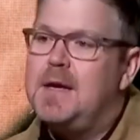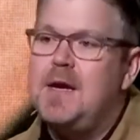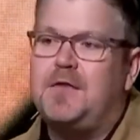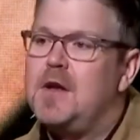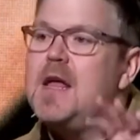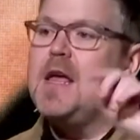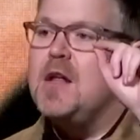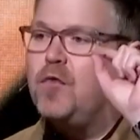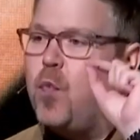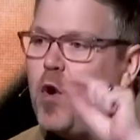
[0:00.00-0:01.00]
He said,
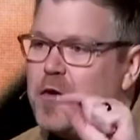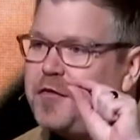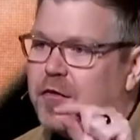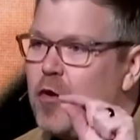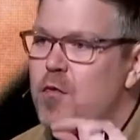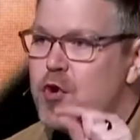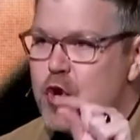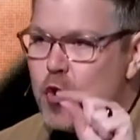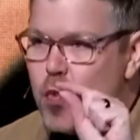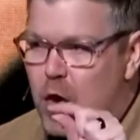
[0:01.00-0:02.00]

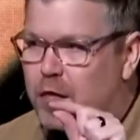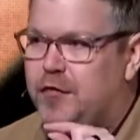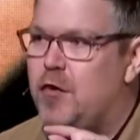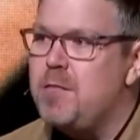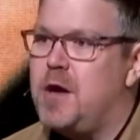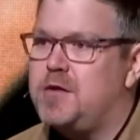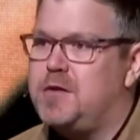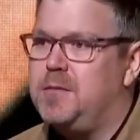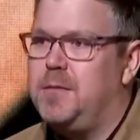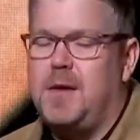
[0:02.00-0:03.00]
you're worth so much
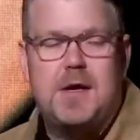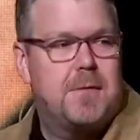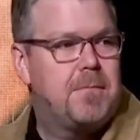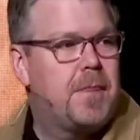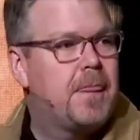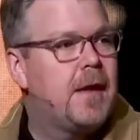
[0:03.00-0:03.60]
to him.